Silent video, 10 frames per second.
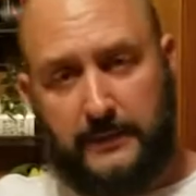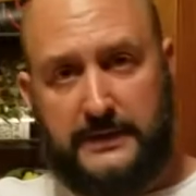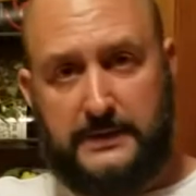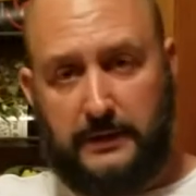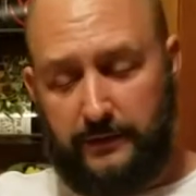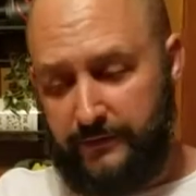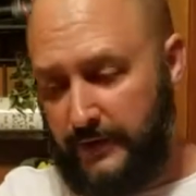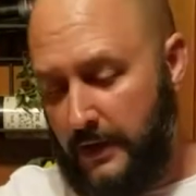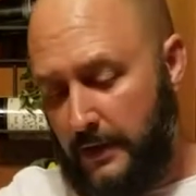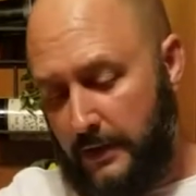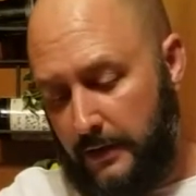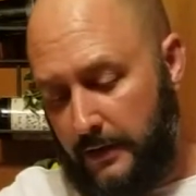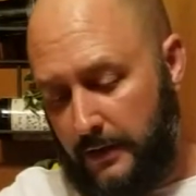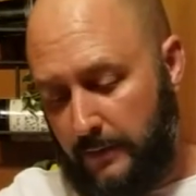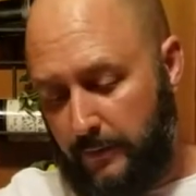myself
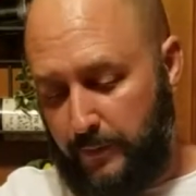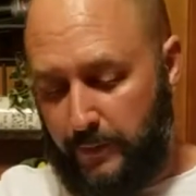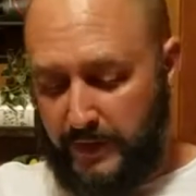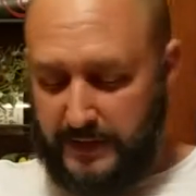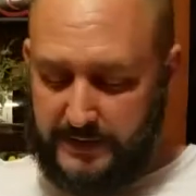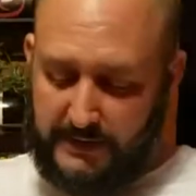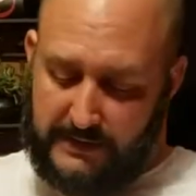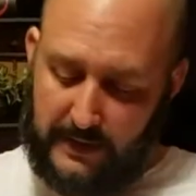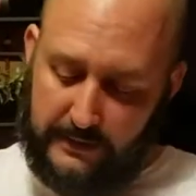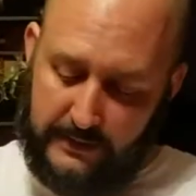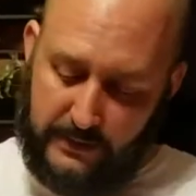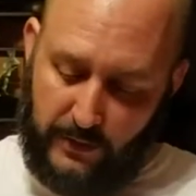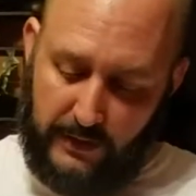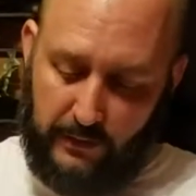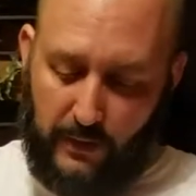because it's got this
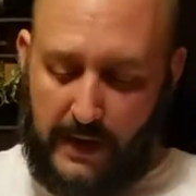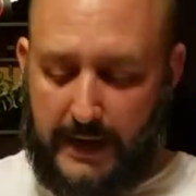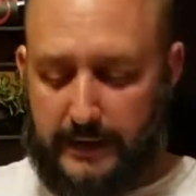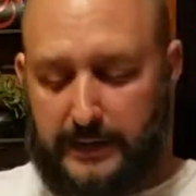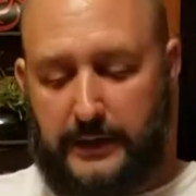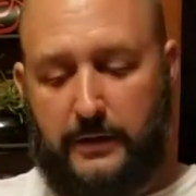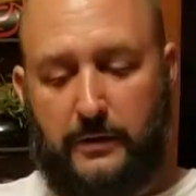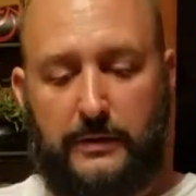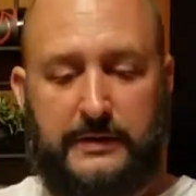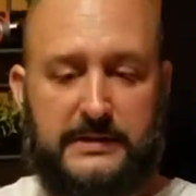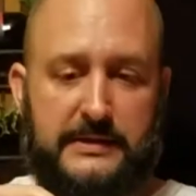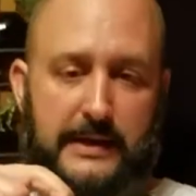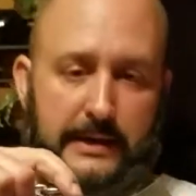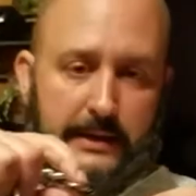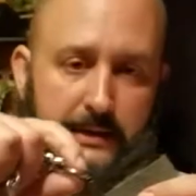great little eyelet here on the
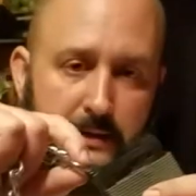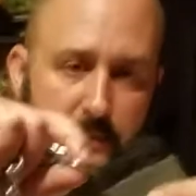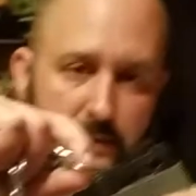side.